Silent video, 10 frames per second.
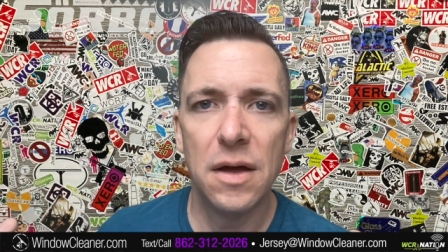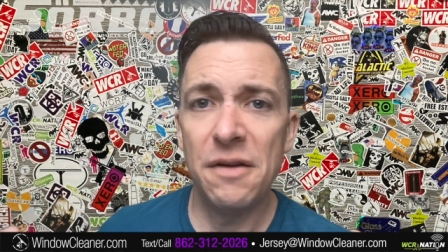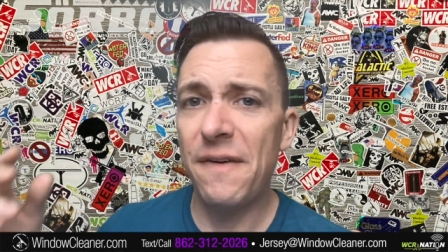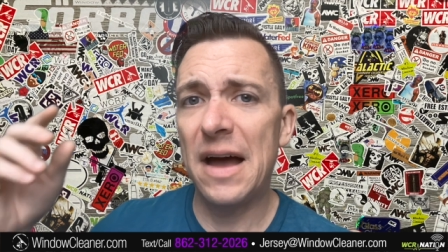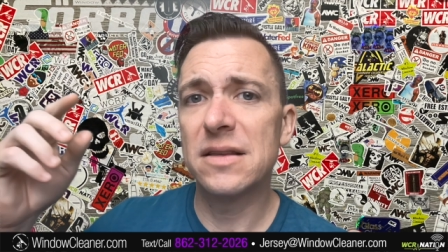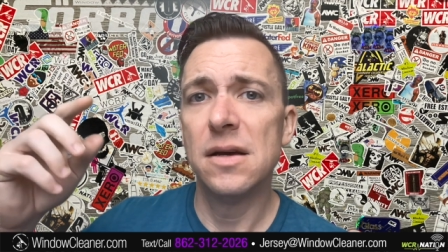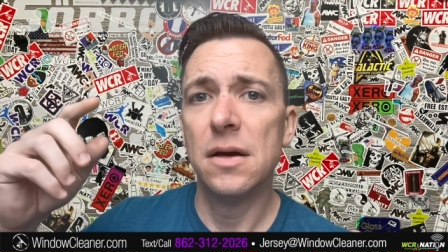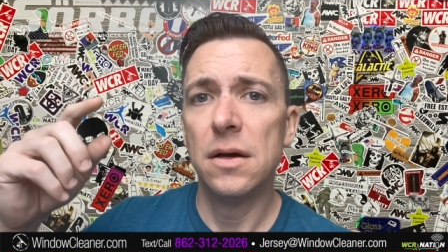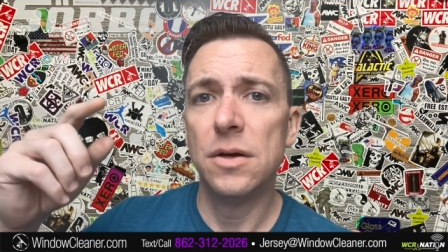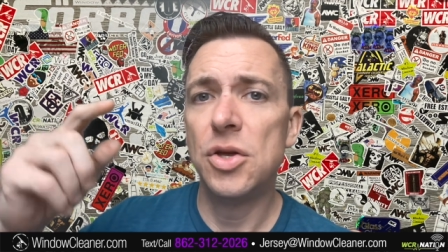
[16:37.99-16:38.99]
In fact,
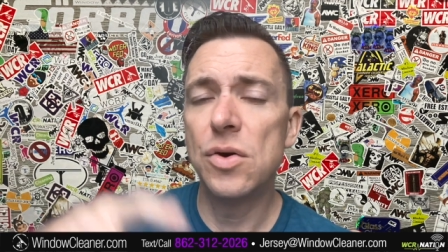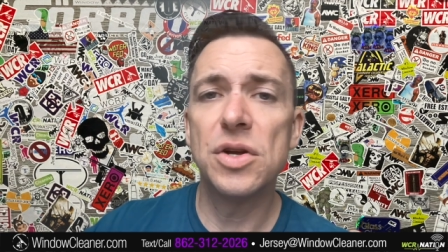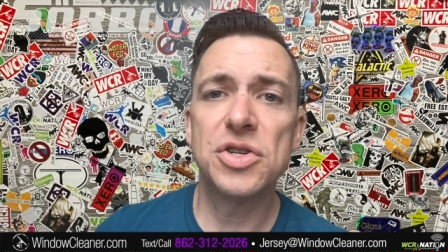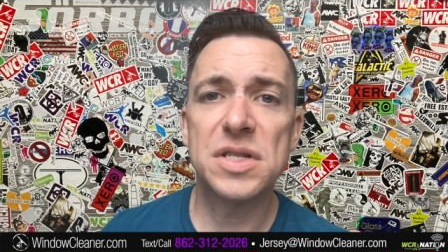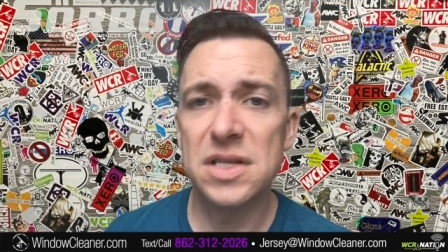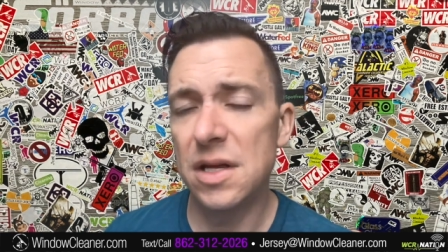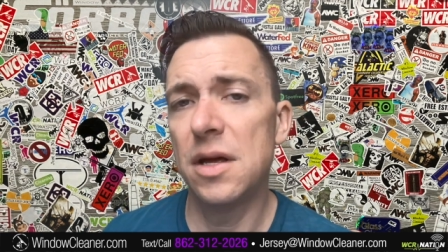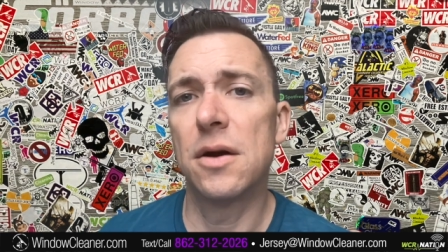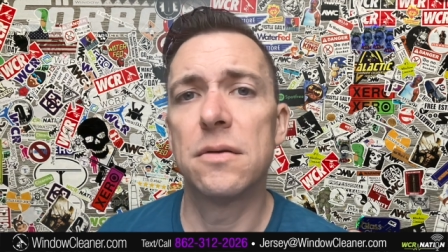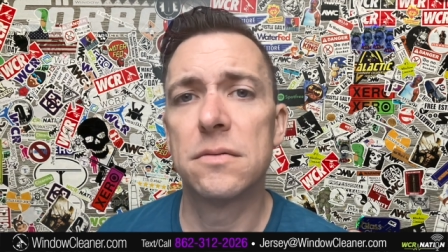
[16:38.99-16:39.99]
you could just sit
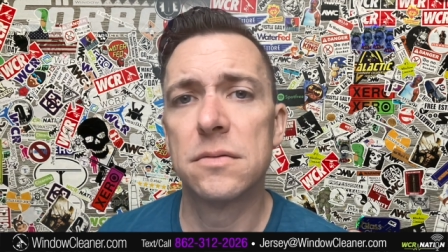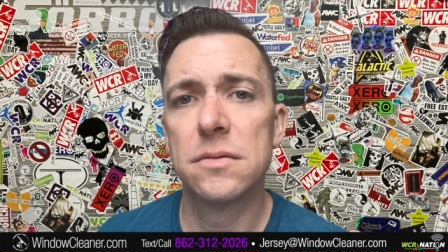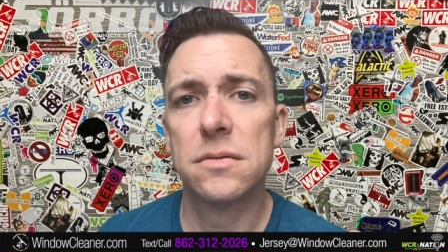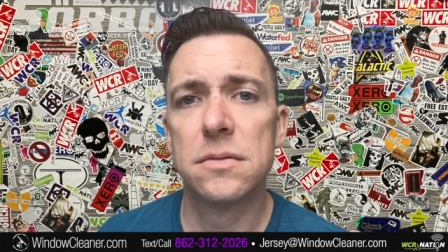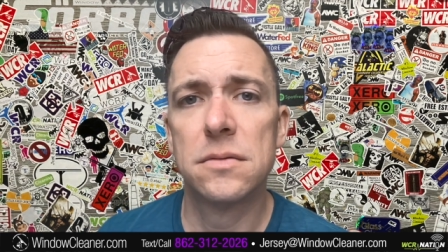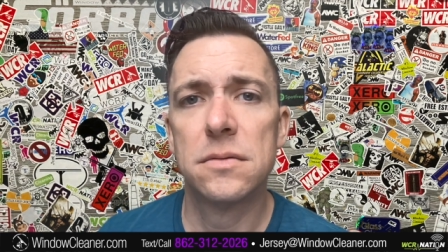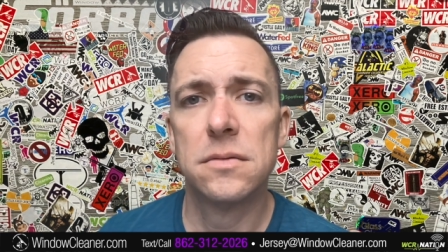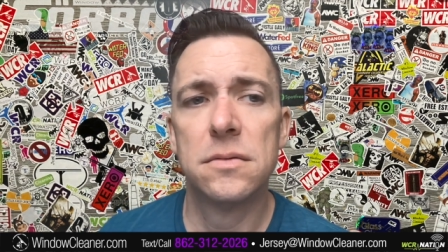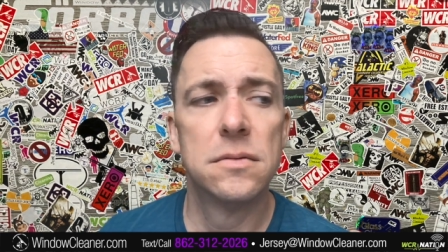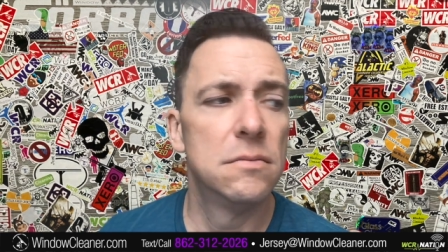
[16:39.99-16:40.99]
here
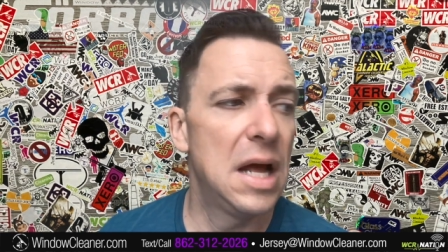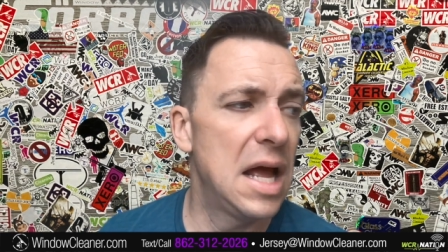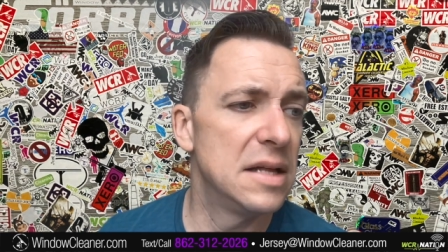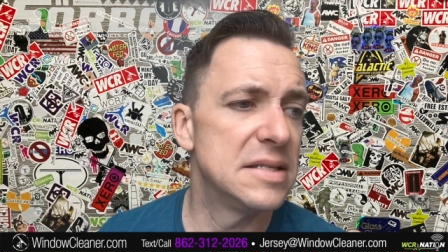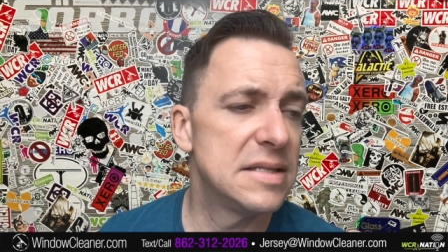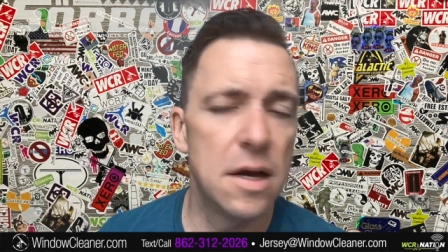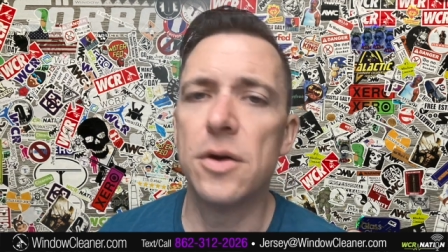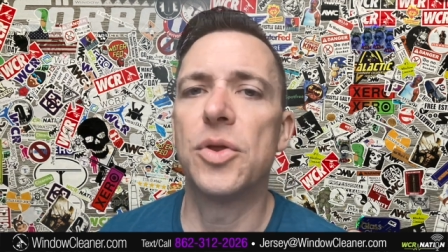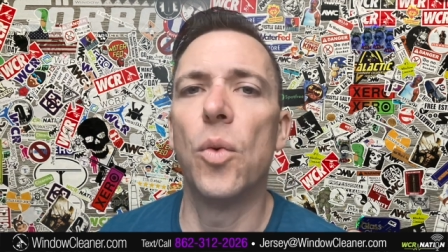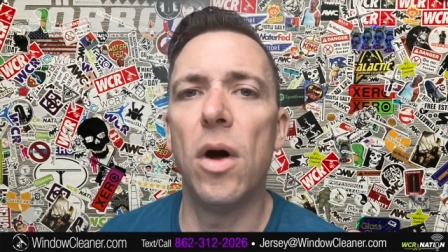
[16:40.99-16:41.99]
and
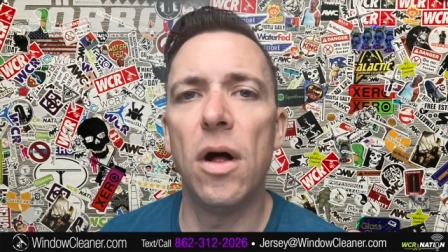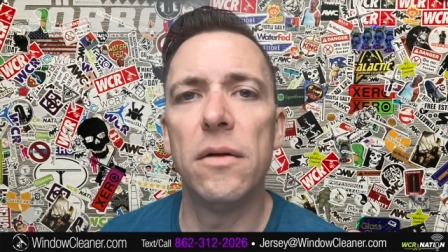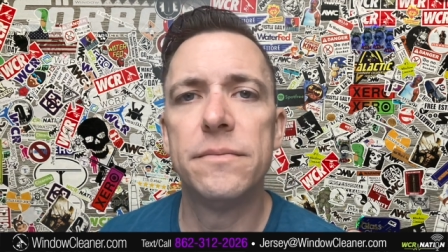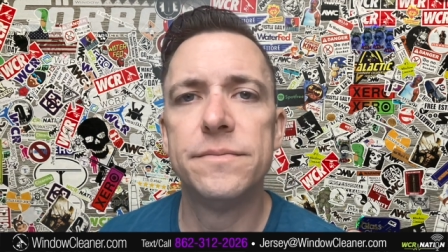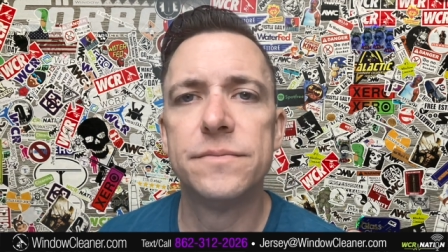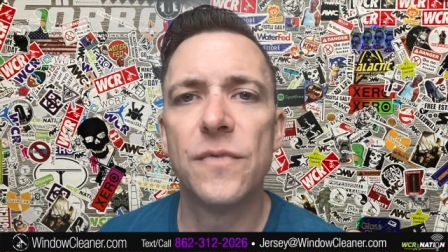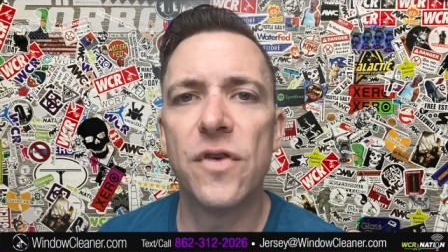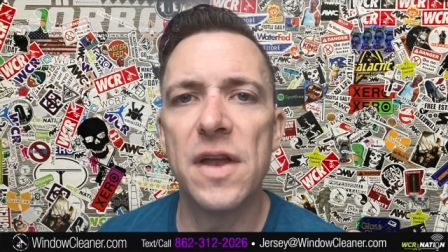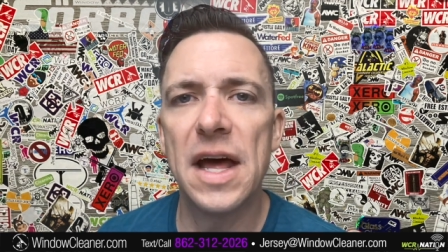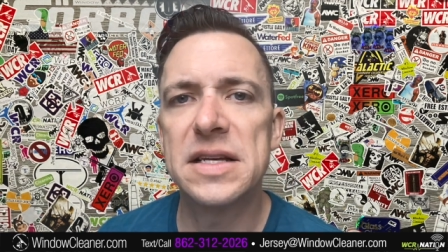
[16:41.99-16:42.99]
stare at the wall
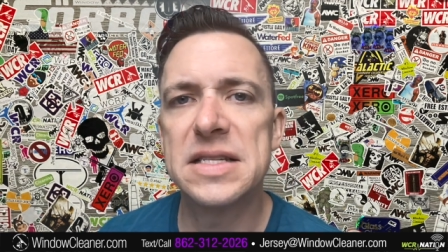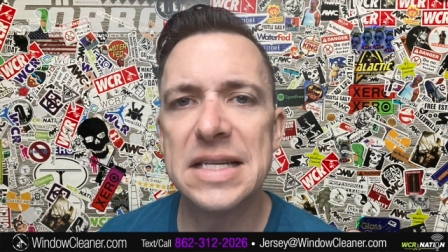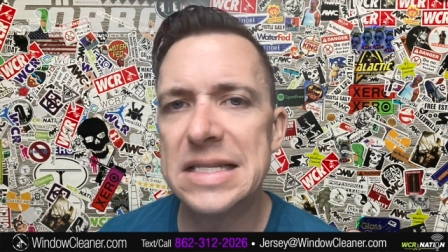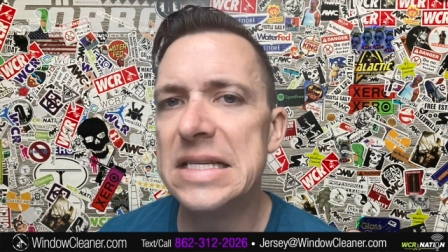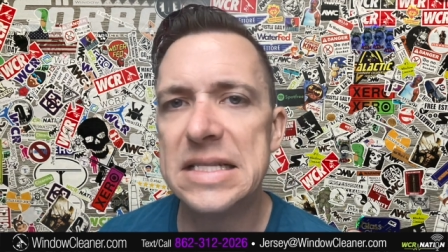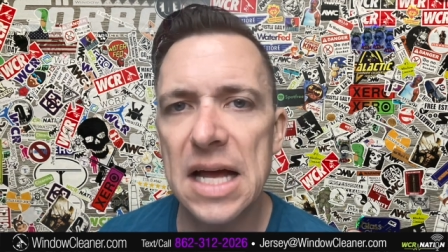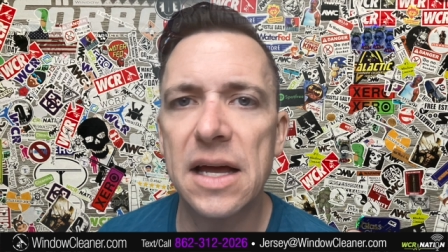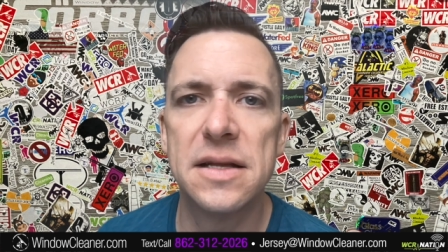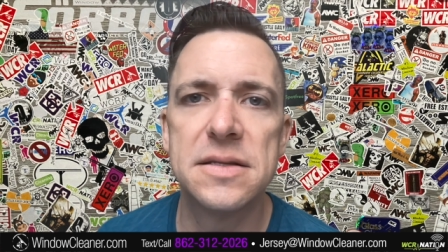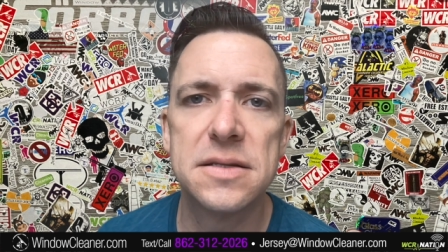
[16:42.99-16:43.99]
for the next 60
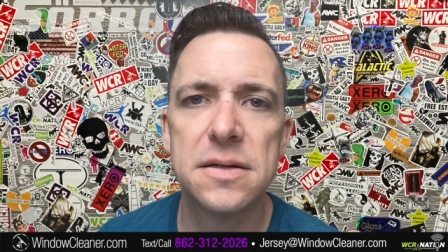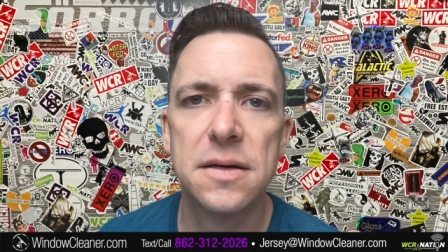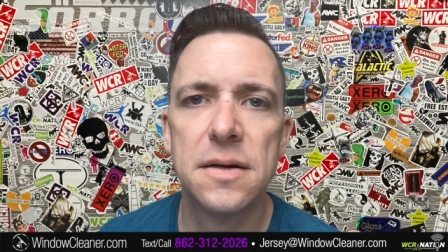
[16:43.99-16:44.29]
seconds,